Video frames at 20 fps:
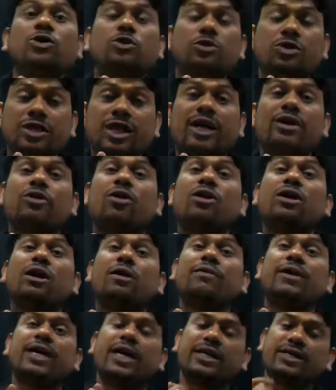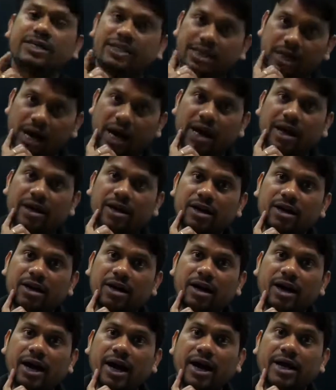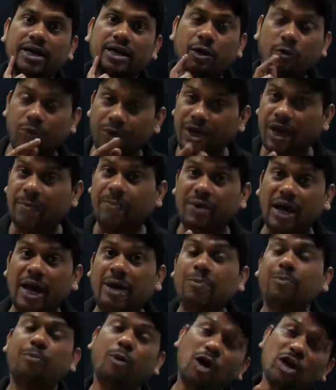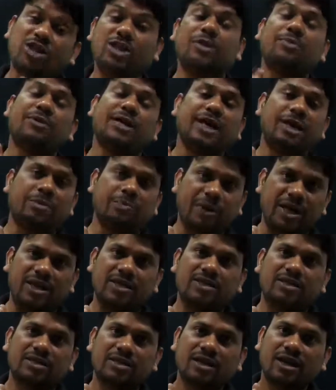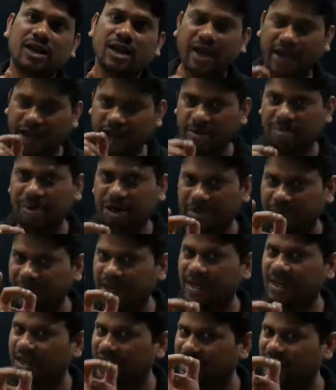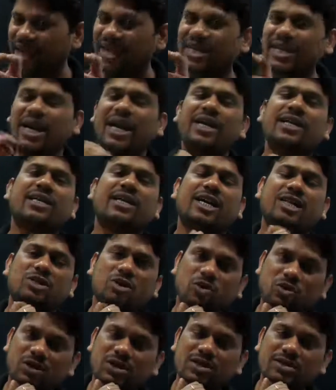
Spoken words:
turn on our SCR and we apply positive gate pulse in between gate and cathode.